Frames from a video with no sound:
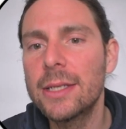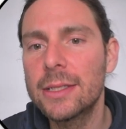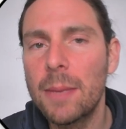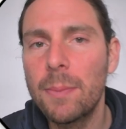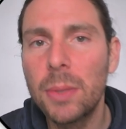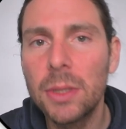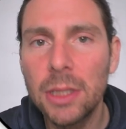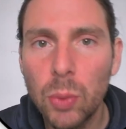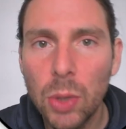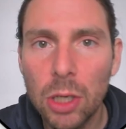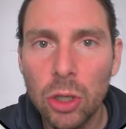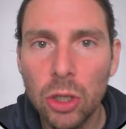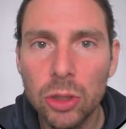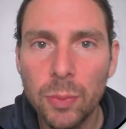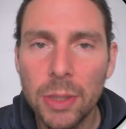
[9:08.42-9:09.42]
example that we are
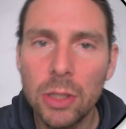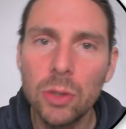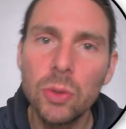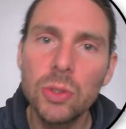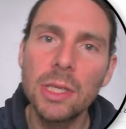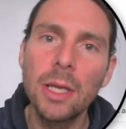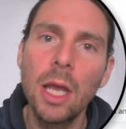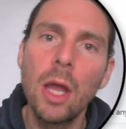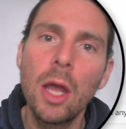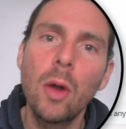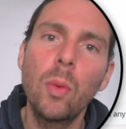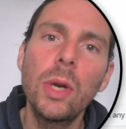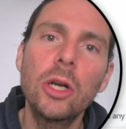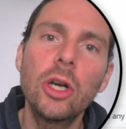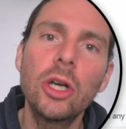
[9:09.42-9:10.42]
going to be using,
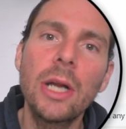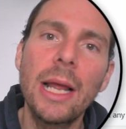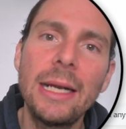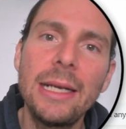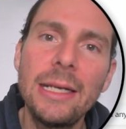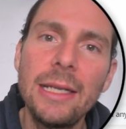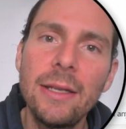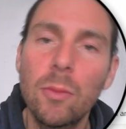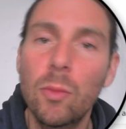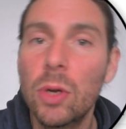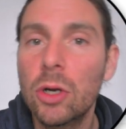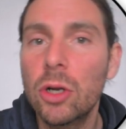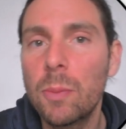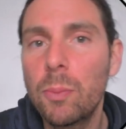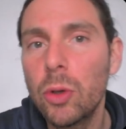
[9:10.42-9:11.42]
we are gonna we are
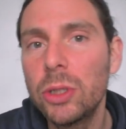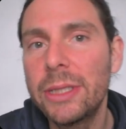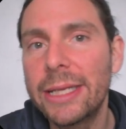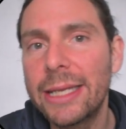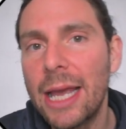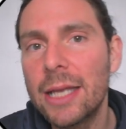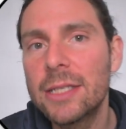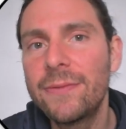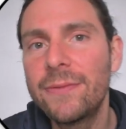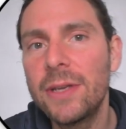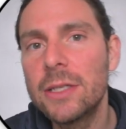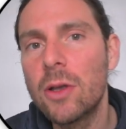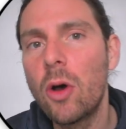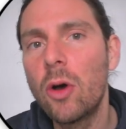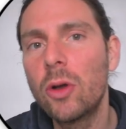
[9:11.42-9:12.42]
gonna put the gas
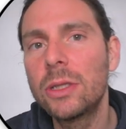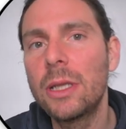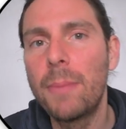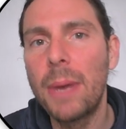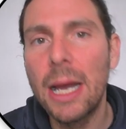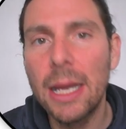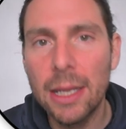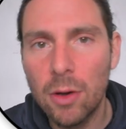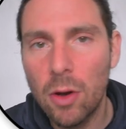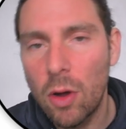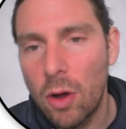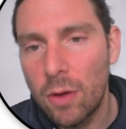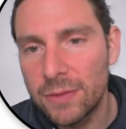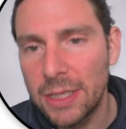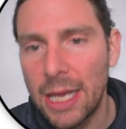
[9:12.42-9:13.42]
fees on the buyer
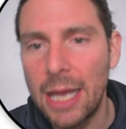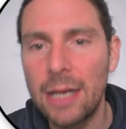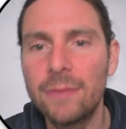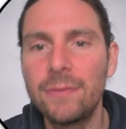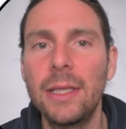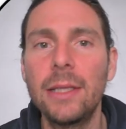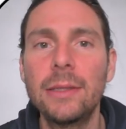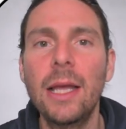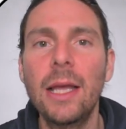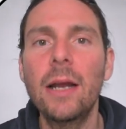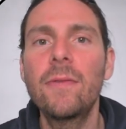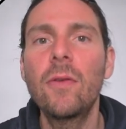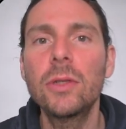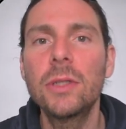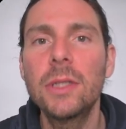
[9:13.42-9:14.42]
of the NFT.
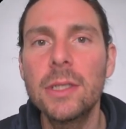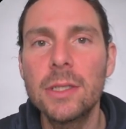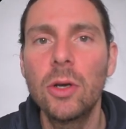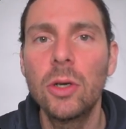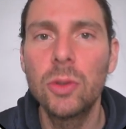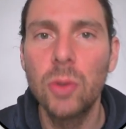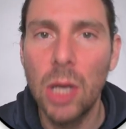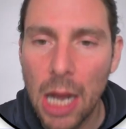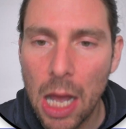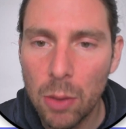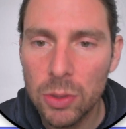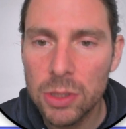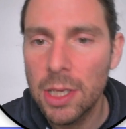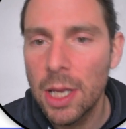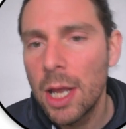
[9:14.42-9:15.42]
Therefore, this is going to allow
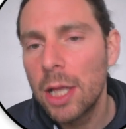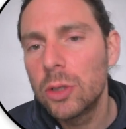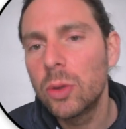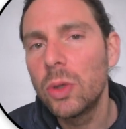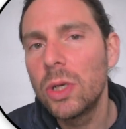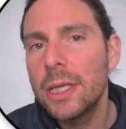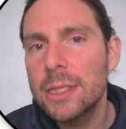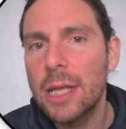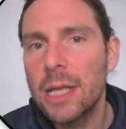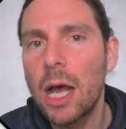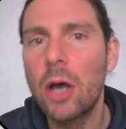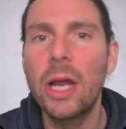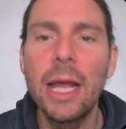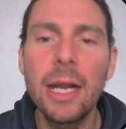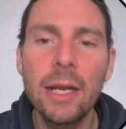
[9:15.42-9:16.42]
us to list
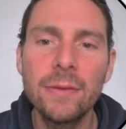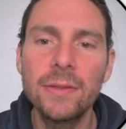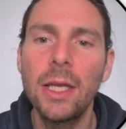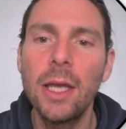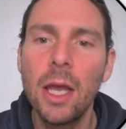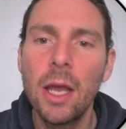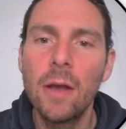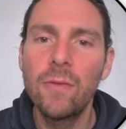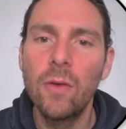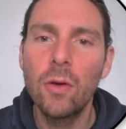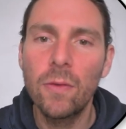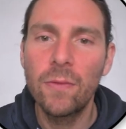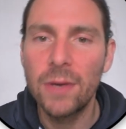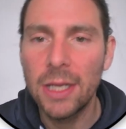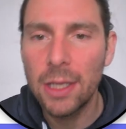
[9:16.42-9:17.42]
our NFT for
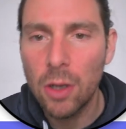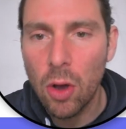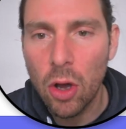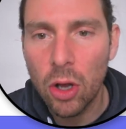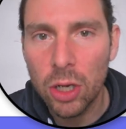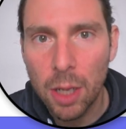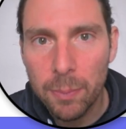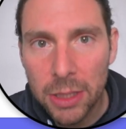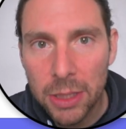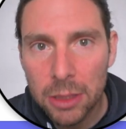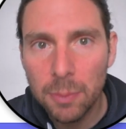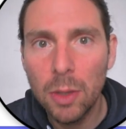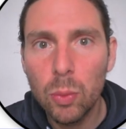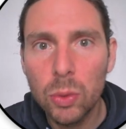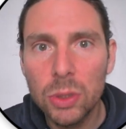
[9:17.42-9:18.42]
free on
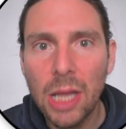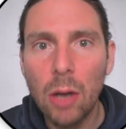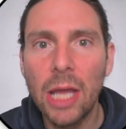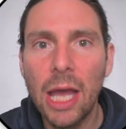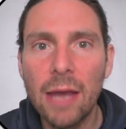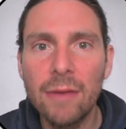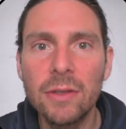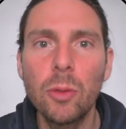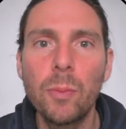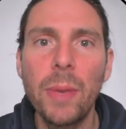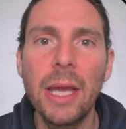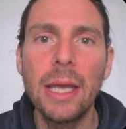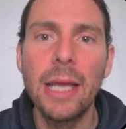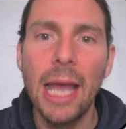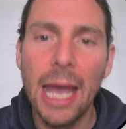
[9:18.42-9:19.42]
Mintable without having to
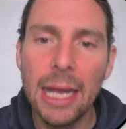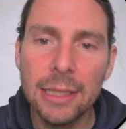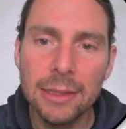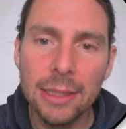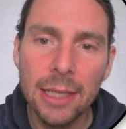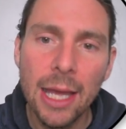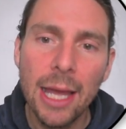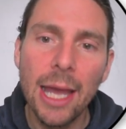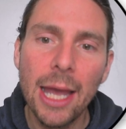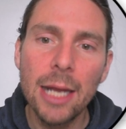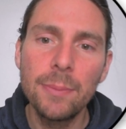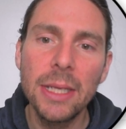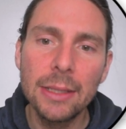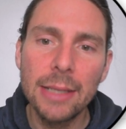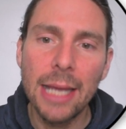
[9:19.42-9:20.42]
pay anything and
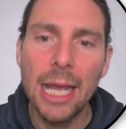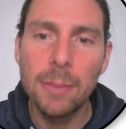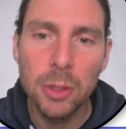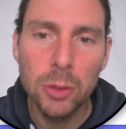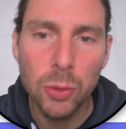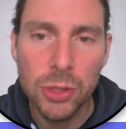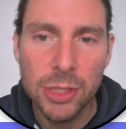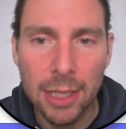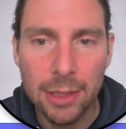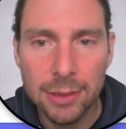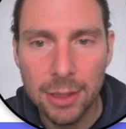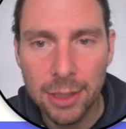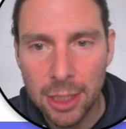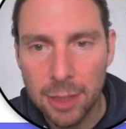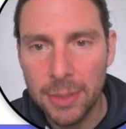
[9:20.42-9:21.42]
being able to sell
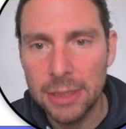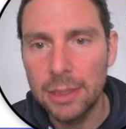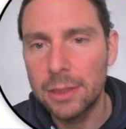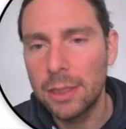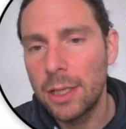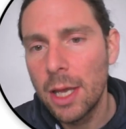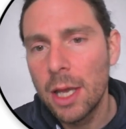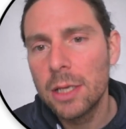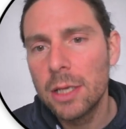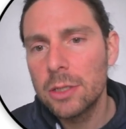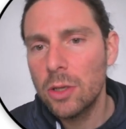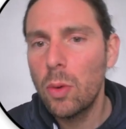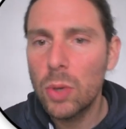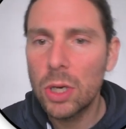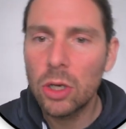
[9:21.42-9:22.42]
it immediately.
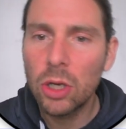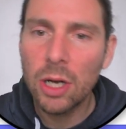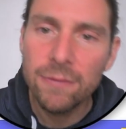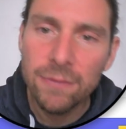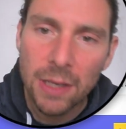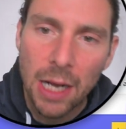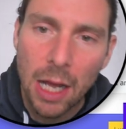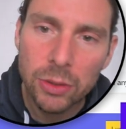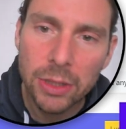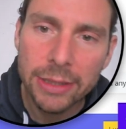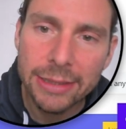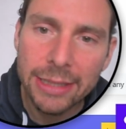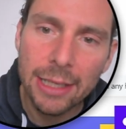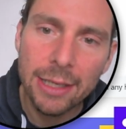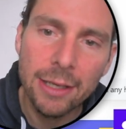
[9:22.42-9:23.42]
So we're gonna fill out
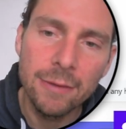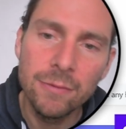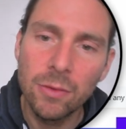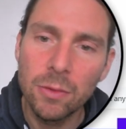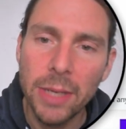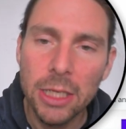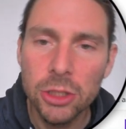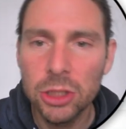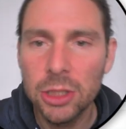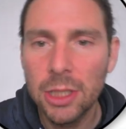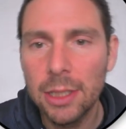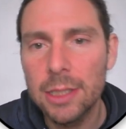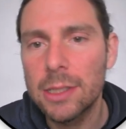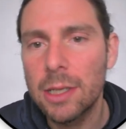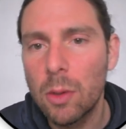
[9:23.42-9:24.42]
the information
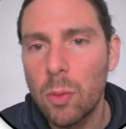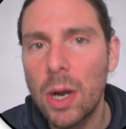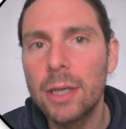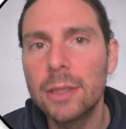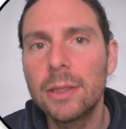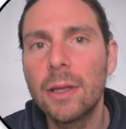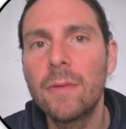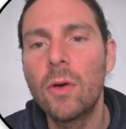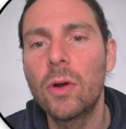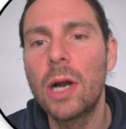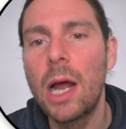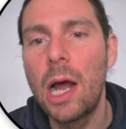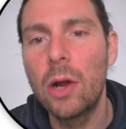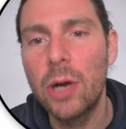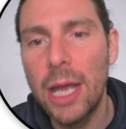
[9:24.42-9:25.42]
that is required
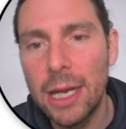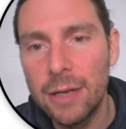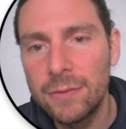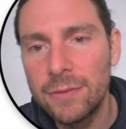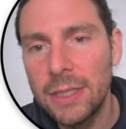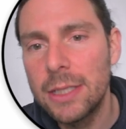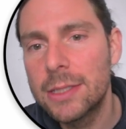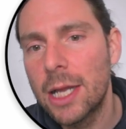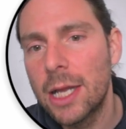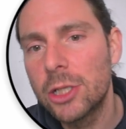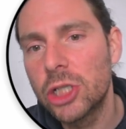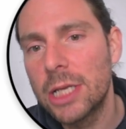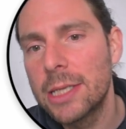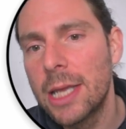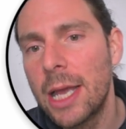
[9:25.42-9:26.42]
for our NFT such
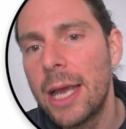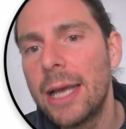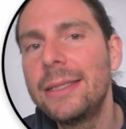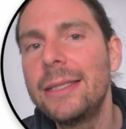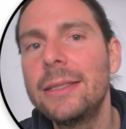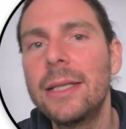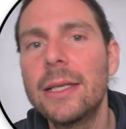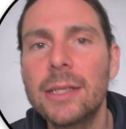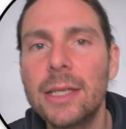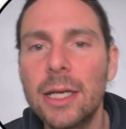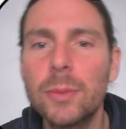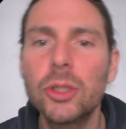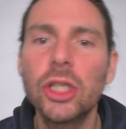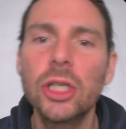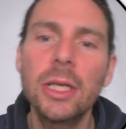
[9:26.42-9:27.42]
as the
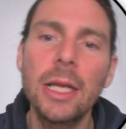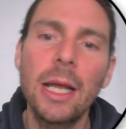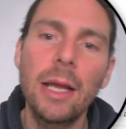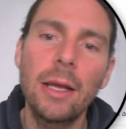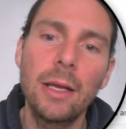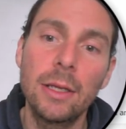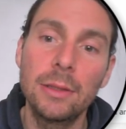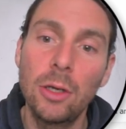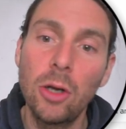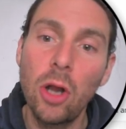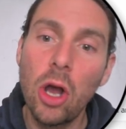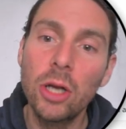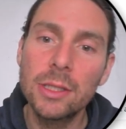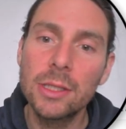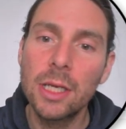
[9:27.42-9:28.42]
description description, uh, the
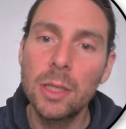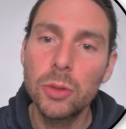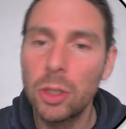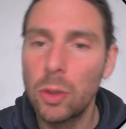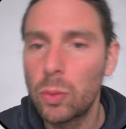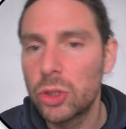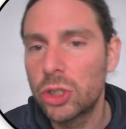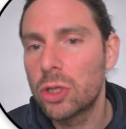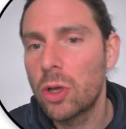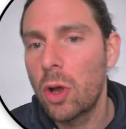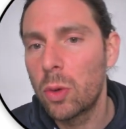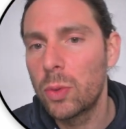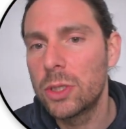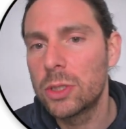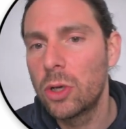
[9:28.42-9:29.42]
long description, which is
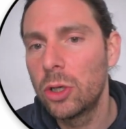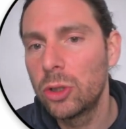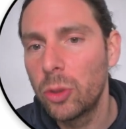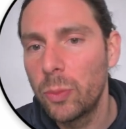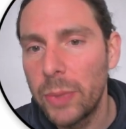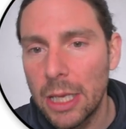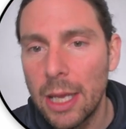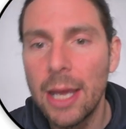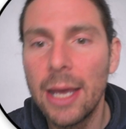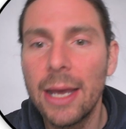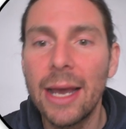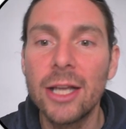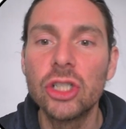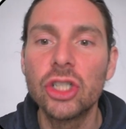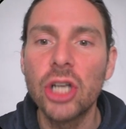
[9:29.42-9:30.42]
always going to be
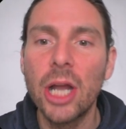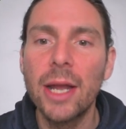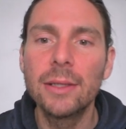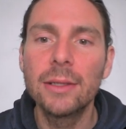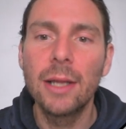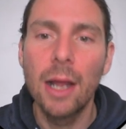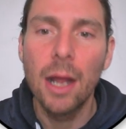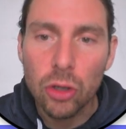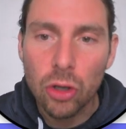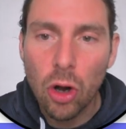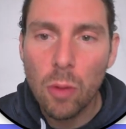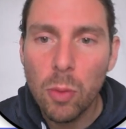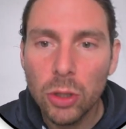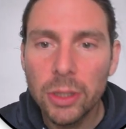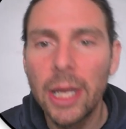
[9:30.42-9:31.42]
a giant
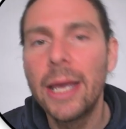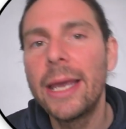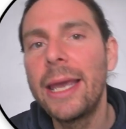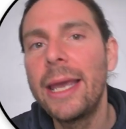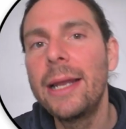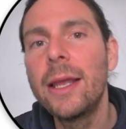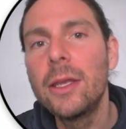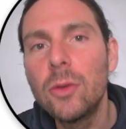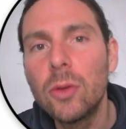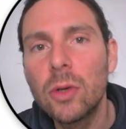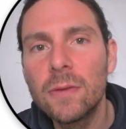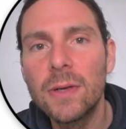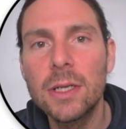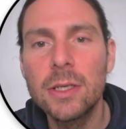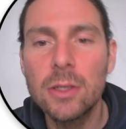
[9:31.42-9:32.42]
robot in a
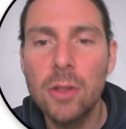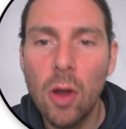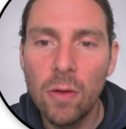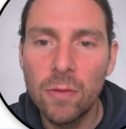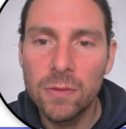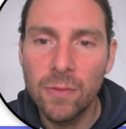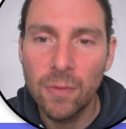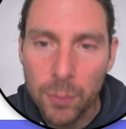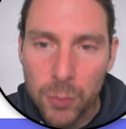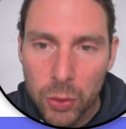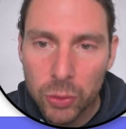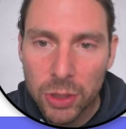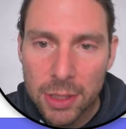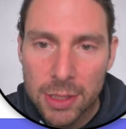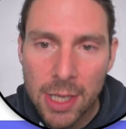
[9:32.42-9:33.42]
universe of
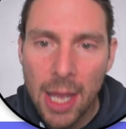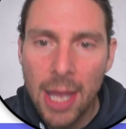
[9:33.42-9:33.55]
computers.